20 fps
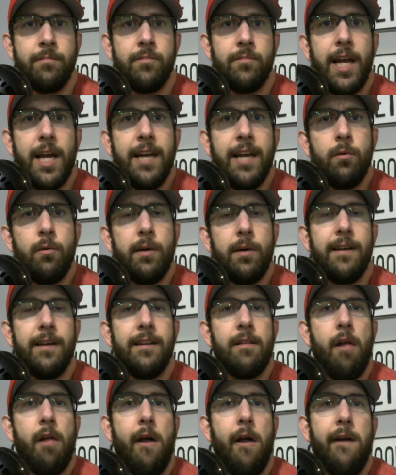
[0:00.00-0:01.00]
Dana White
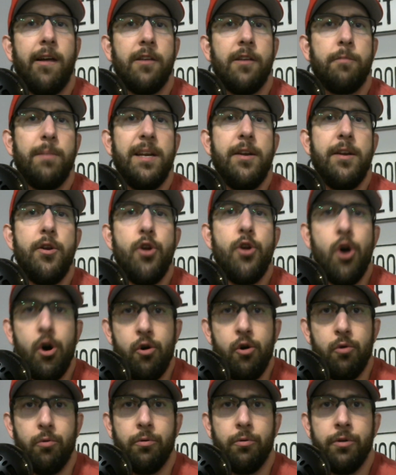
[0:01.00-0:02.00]
has been
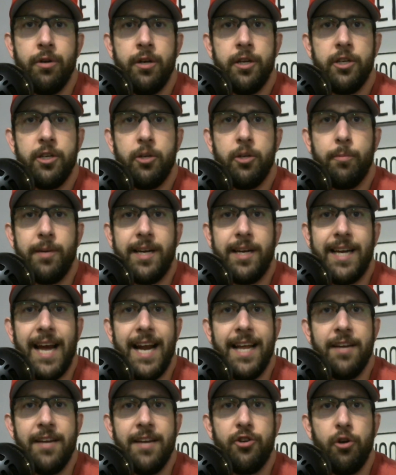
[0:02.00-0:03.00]
known to be, get
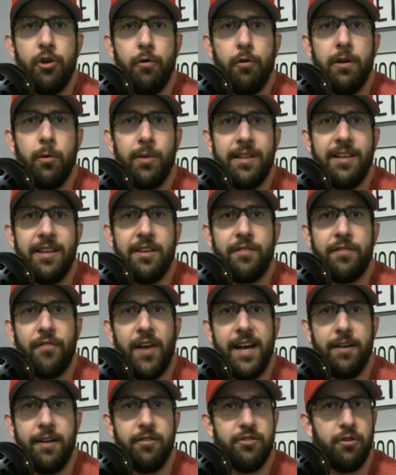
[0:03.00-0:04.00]
into it with his
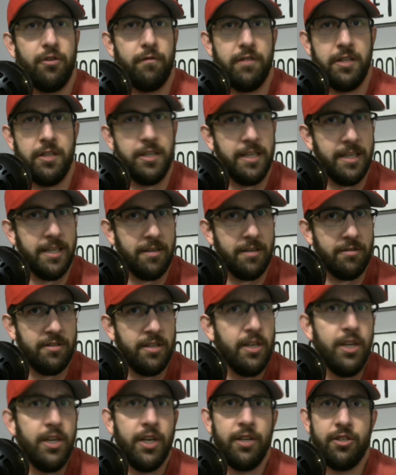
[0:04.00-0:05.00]
fighters over the years.
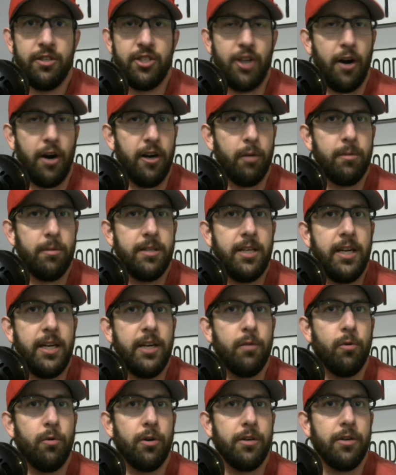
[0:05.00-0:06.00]
Started with
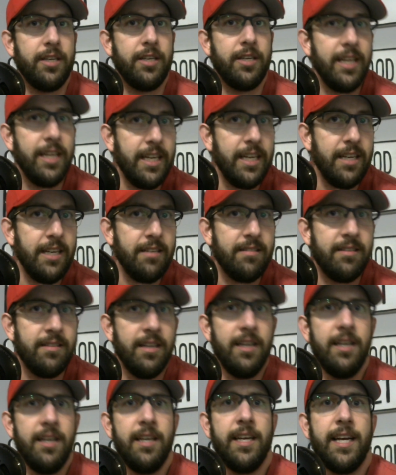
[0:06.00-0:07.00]
Tito Ortiz,
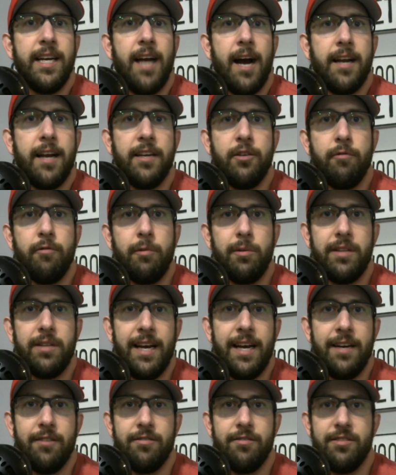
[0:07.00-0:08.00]
he got into it with
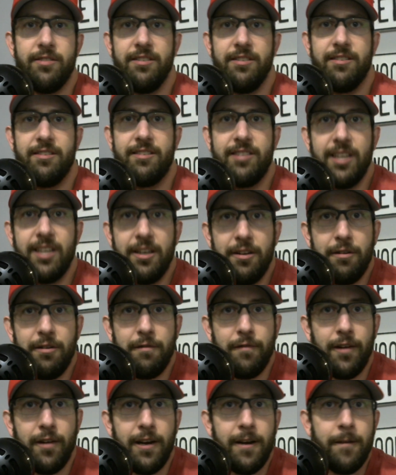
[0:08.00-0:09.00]
Anderson
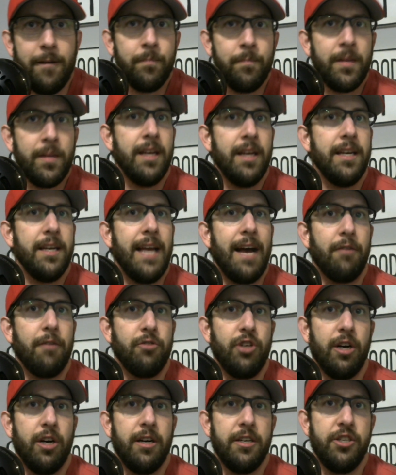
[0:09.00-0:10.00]
Silva, now
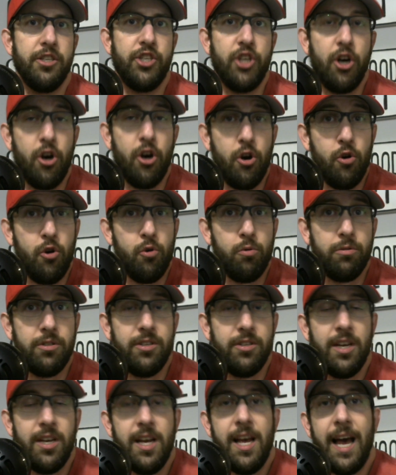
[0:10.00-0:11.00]
John
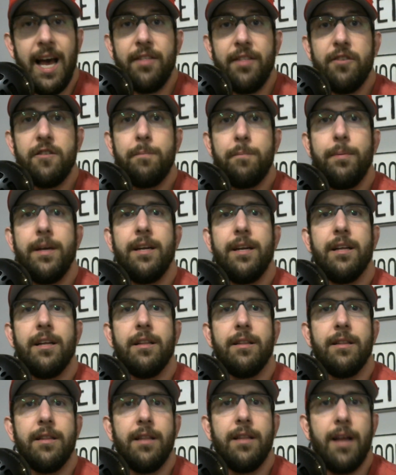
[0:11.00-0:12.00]
Jones, and there's been a
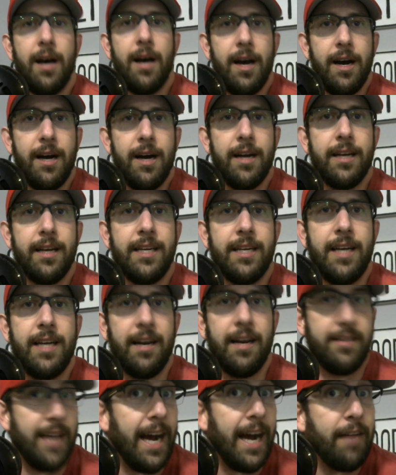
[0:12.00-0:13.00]
lot of guys,
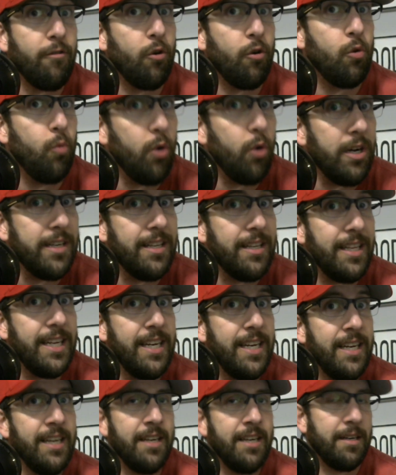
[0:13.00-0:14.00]
Tyrone
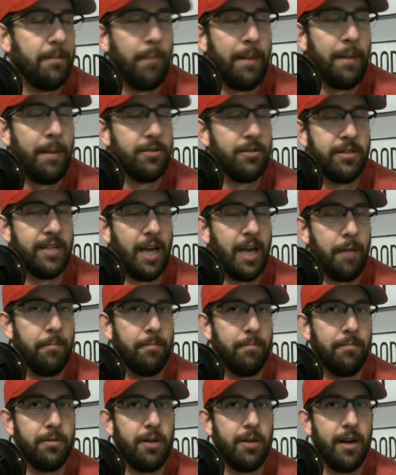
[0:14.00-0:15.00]
Woodley, people just come
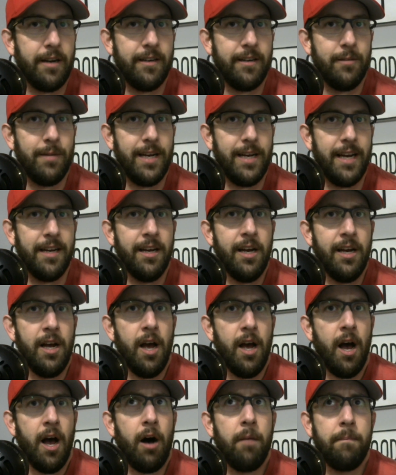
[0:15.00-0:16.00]
talking in my head.
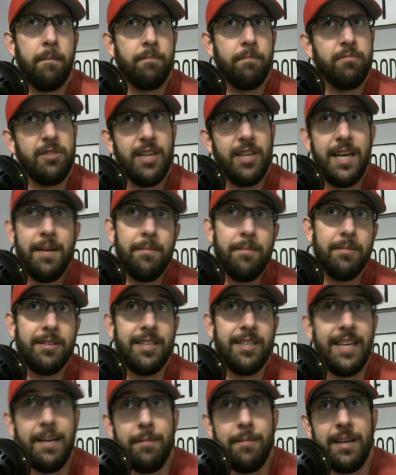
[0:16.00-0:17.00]
Uh, seem,
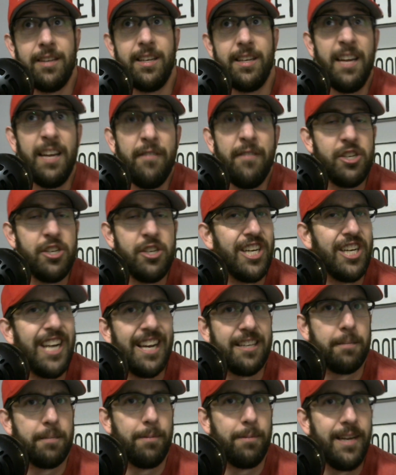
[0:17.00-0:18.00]
seemingly, even G
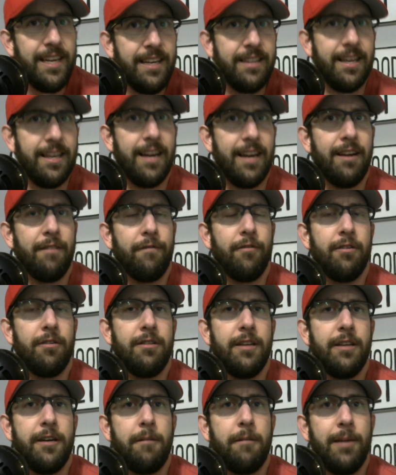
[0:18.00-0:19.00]
S P there for a
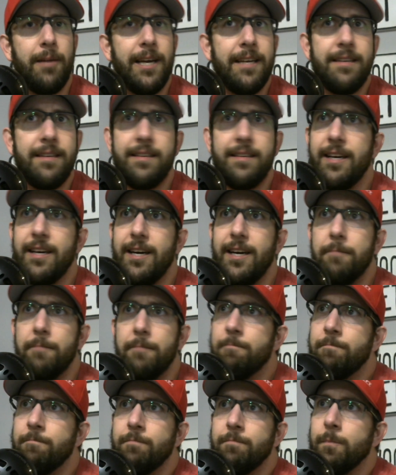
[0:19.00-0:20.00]
little bit, um,
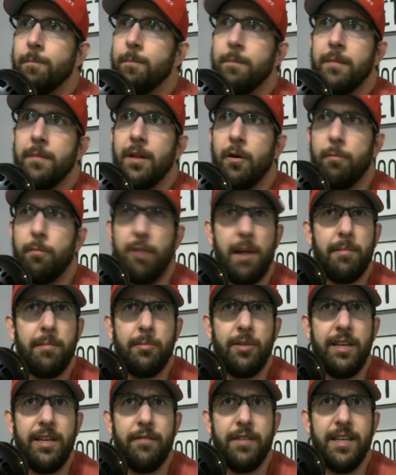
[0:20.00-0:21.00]
or
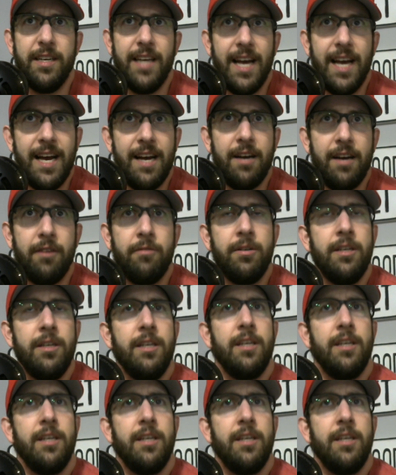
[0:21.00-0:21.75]
probably even now.